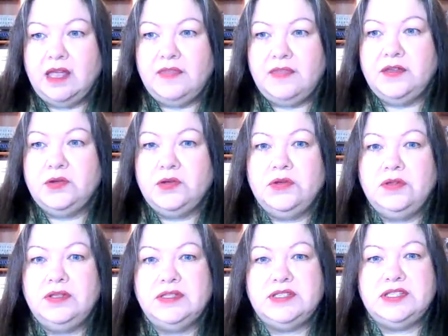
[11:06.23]
The
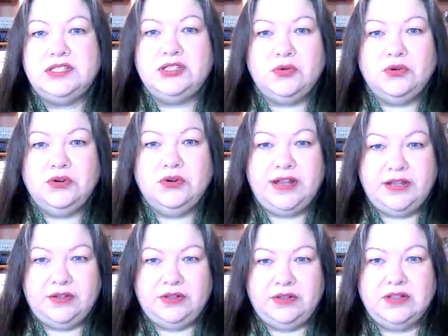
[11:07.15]
Google
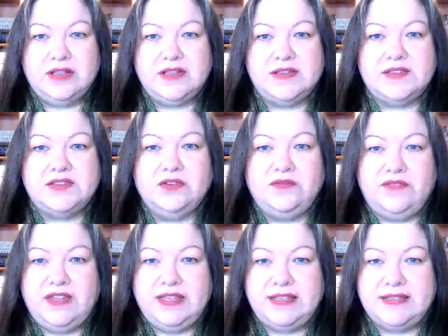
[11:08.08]
tutorial
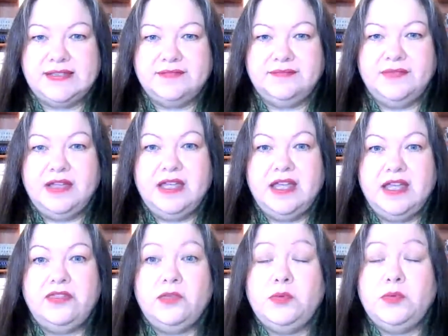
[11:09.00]
surface,
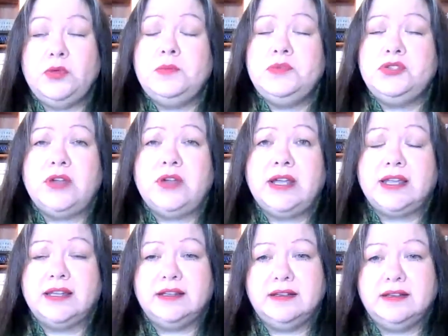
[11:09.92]
the boob
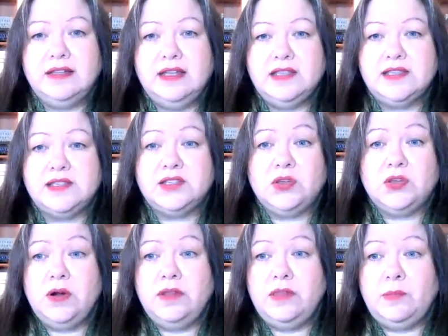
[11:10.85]
trick,
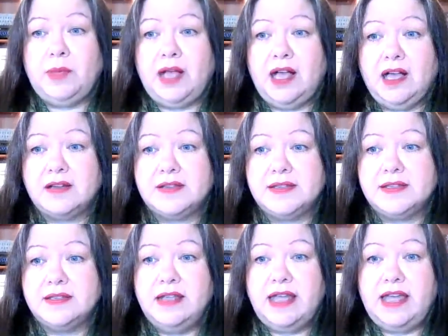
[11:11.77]
score the box
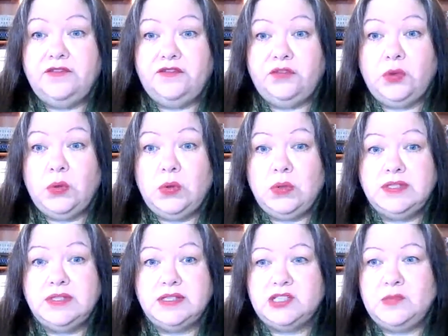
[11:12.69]
and
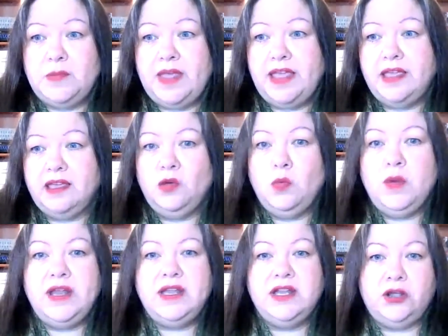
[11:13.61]
fold to make a
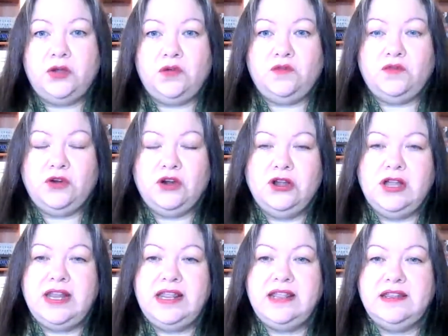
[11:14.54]
window for her
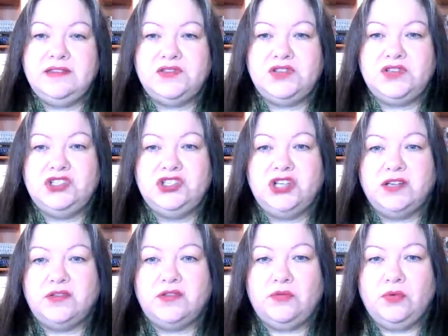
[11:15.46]
knees to jut
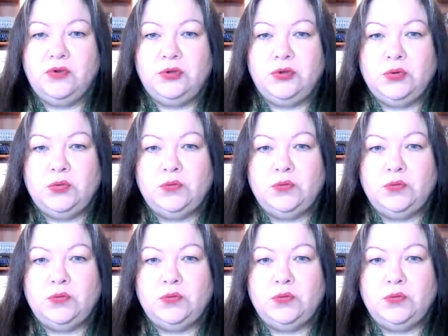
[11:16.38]
through.